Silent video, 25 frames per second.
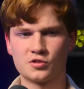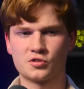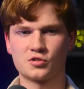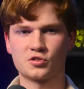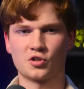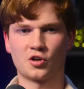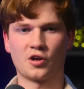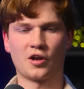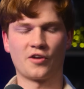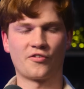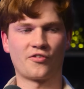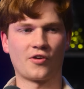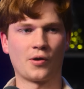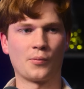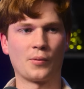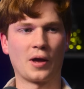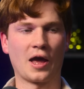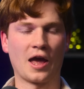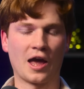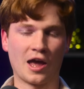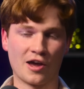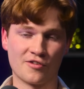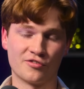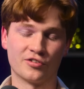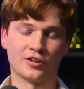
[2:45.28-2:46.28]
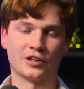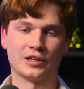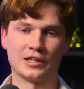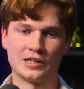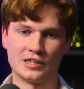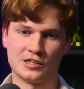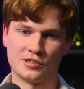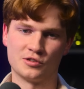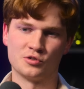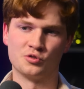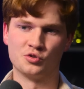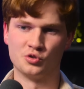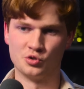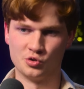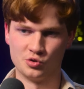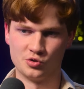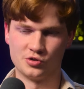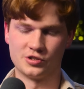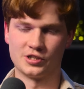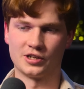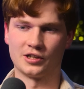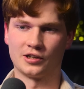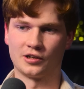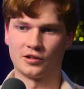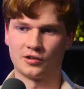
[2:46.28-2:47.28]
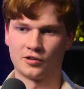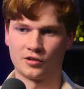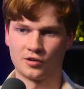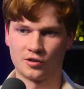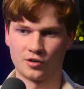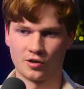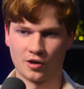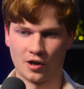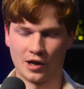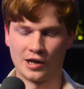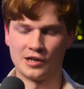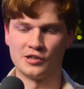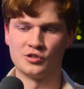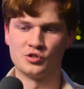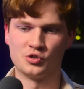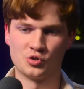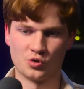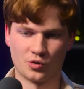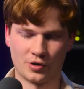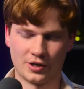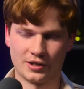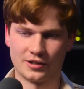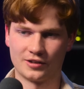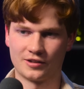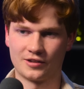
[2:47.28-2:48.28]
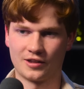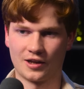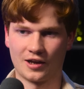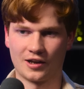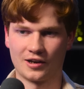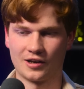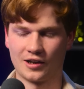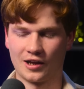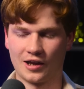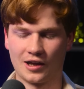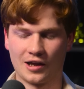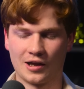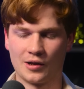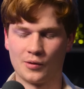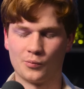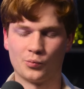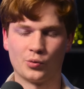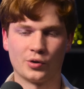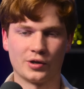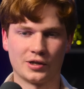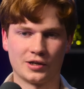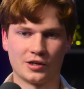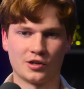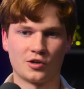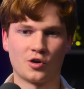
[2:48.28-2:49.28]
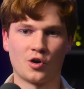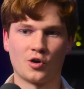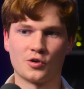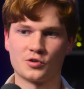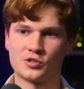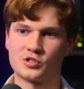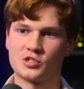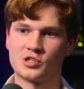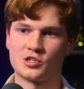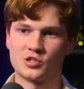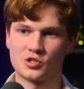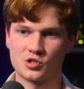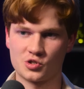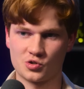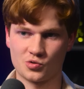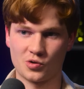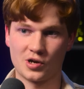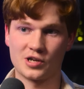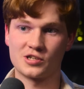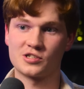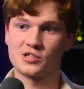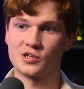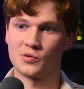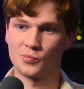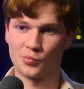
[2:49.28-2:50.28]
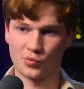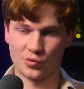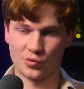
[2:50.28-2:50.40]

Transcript: So if I'm heavily using a joint that and putting constant stress